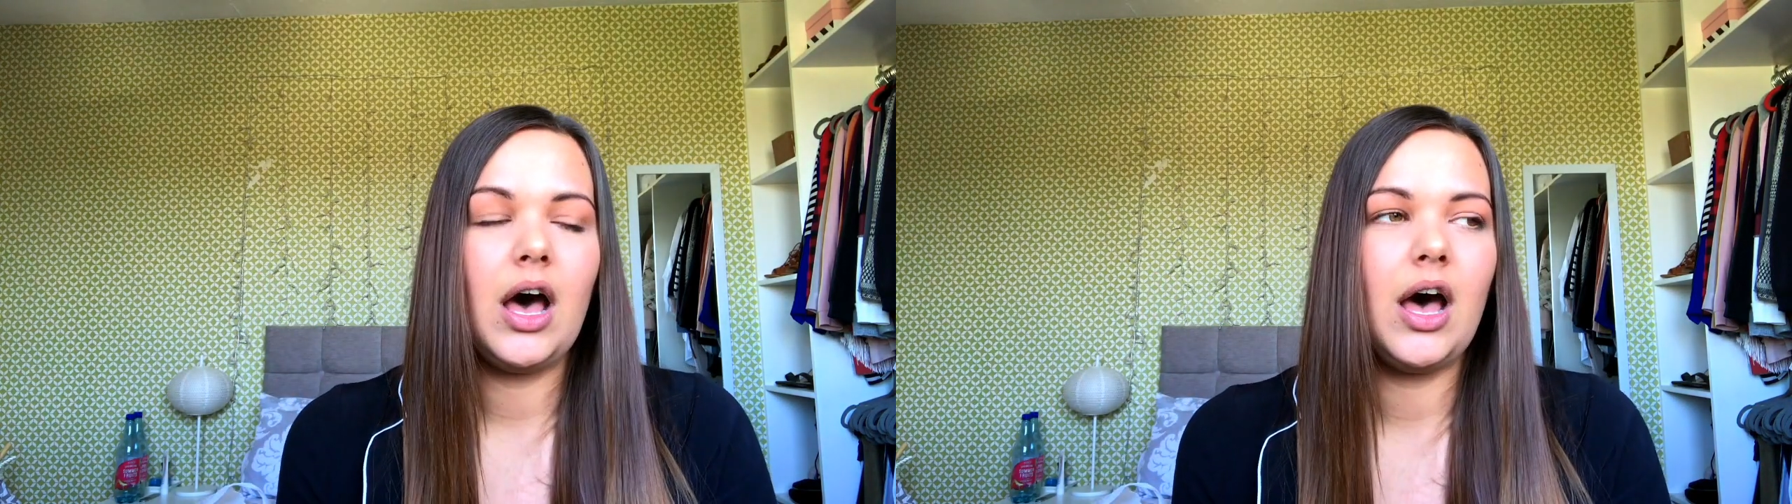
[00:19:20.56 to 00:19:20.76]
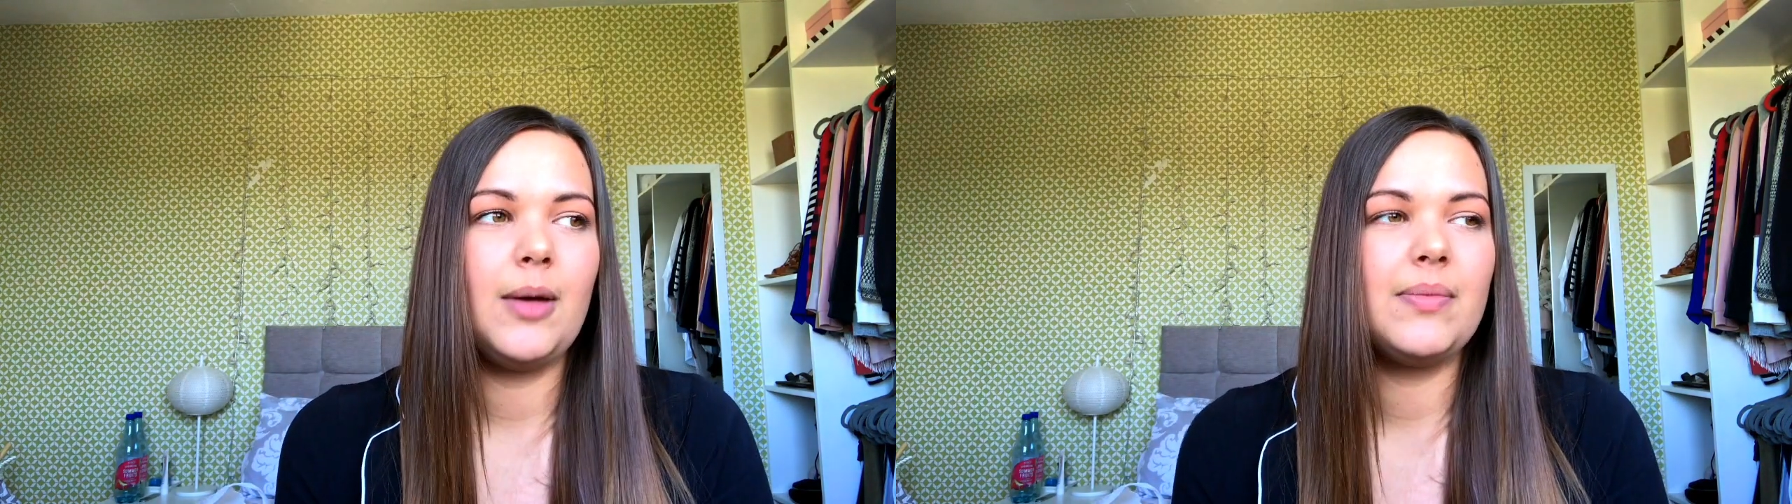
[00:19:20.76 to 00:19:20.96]

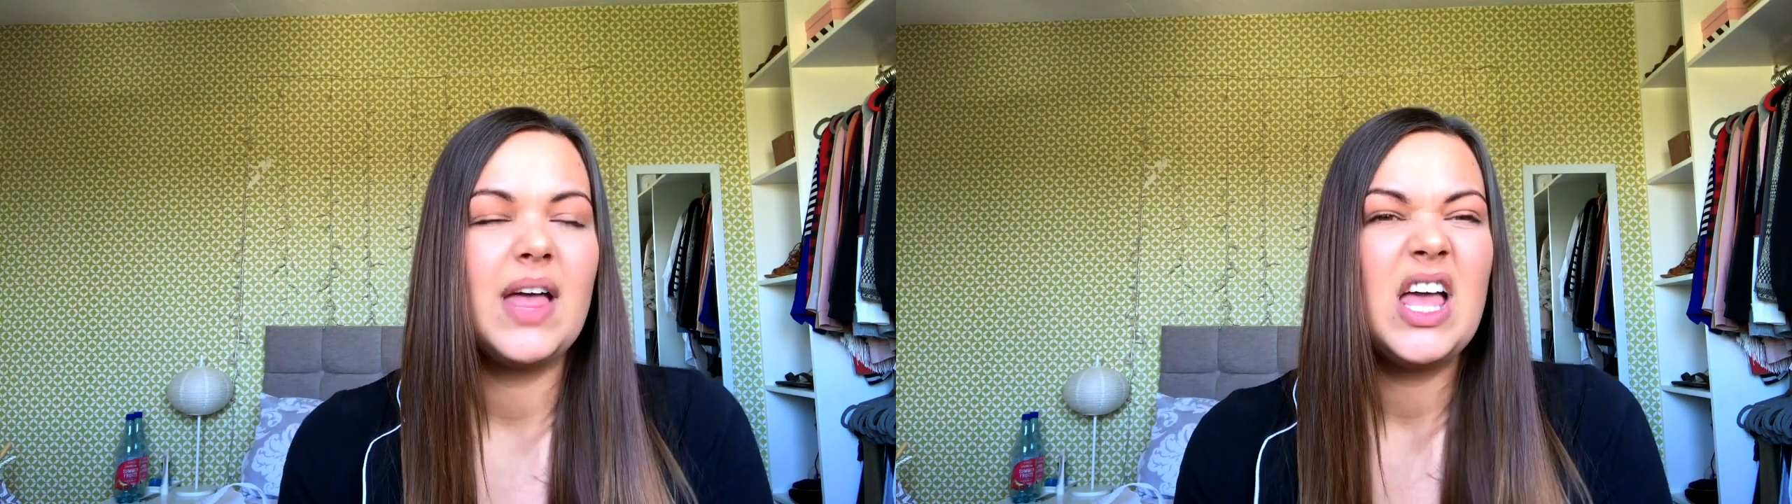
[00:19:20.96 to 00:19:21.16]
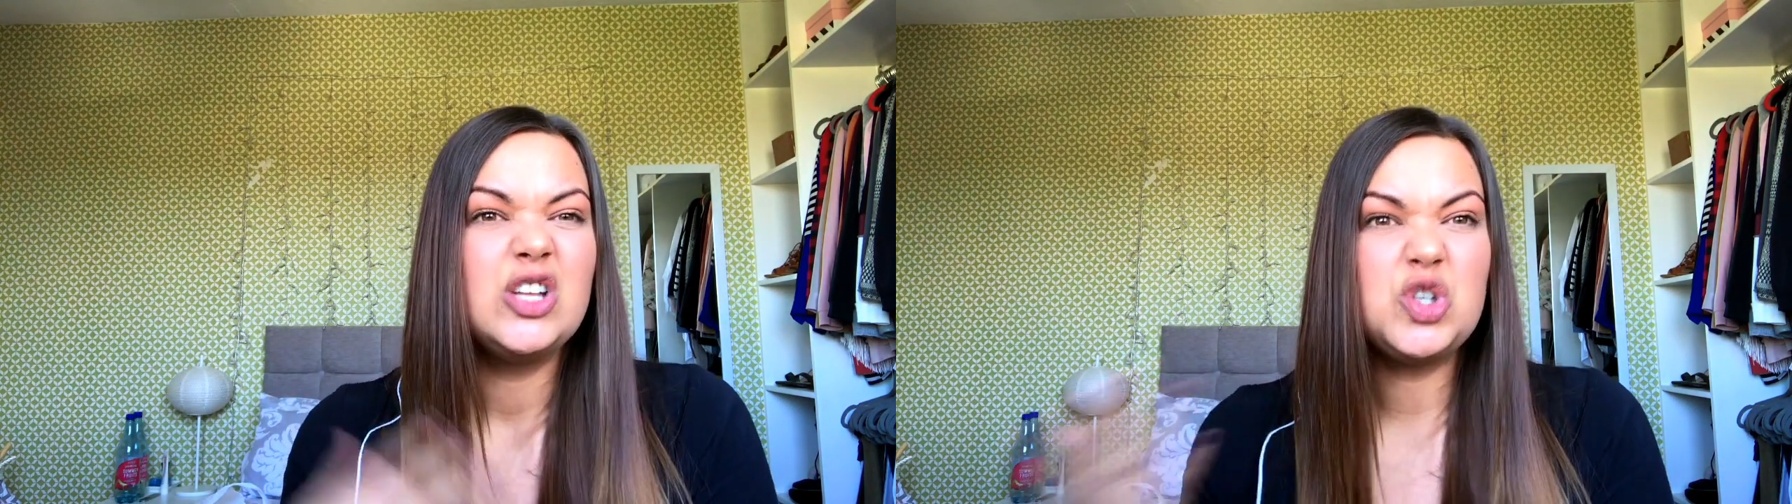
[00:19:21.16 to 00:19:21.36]

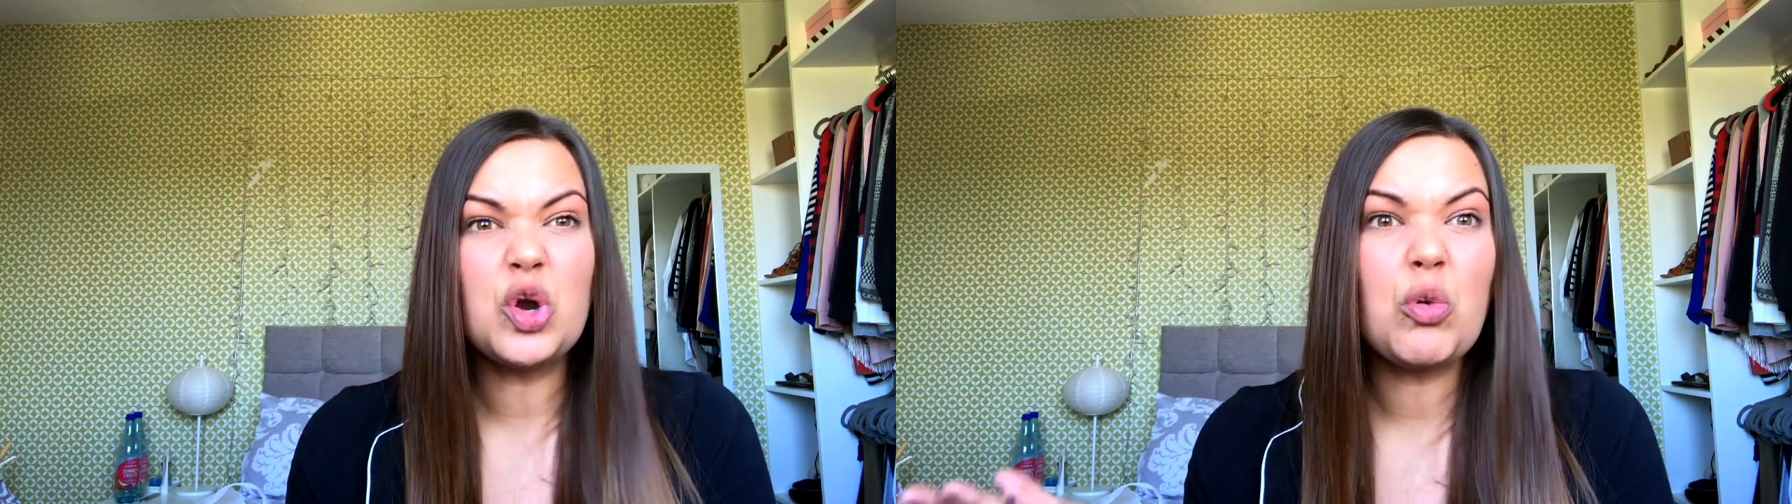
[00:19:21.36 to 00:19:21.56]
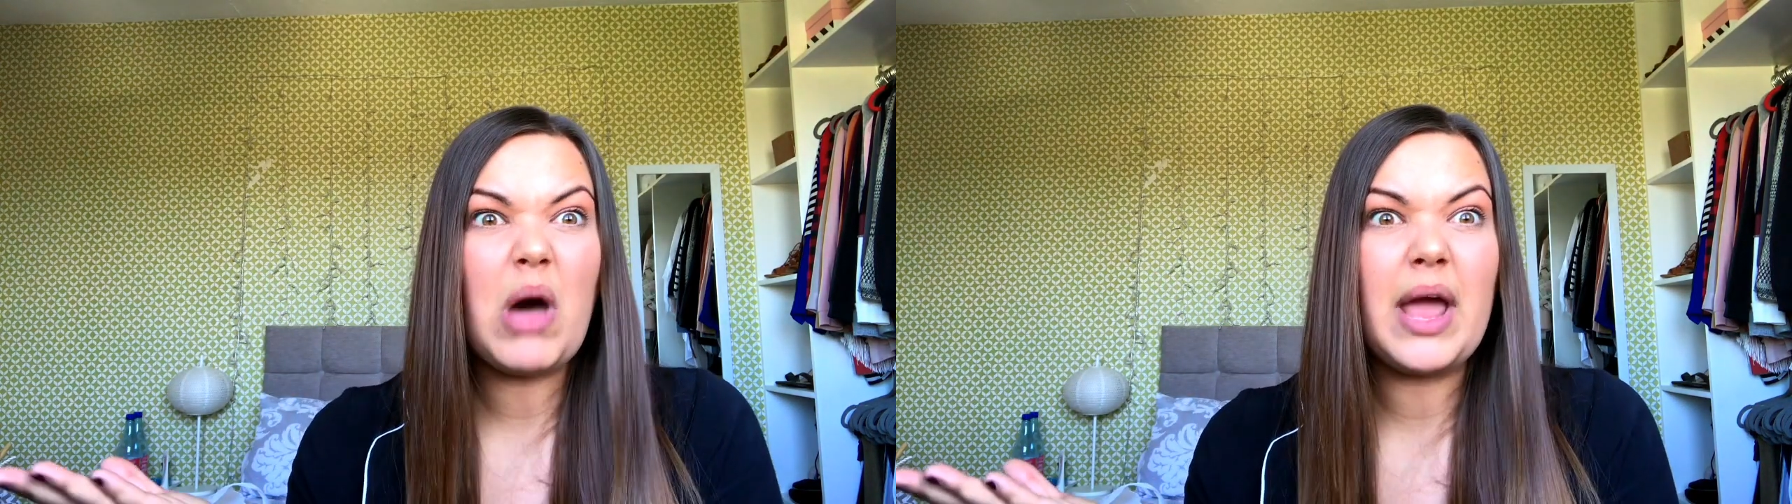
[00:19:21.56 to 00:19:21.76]

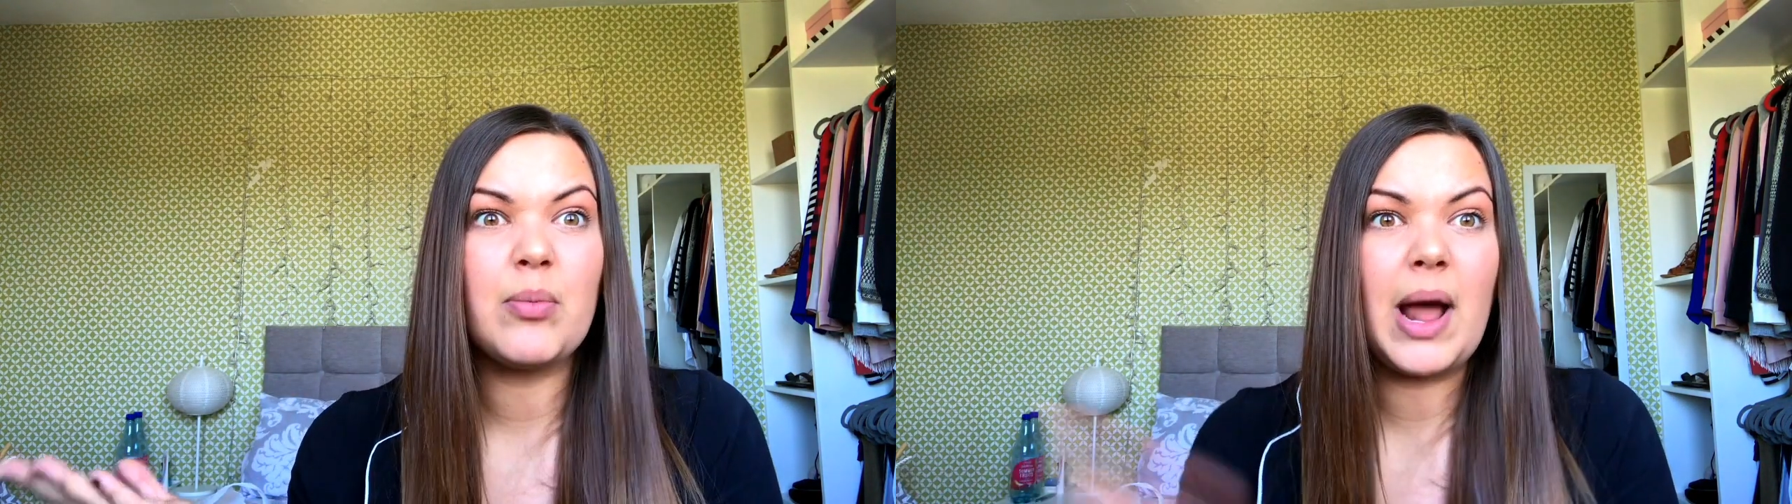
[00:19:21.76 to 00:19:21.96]
Don't know why I'm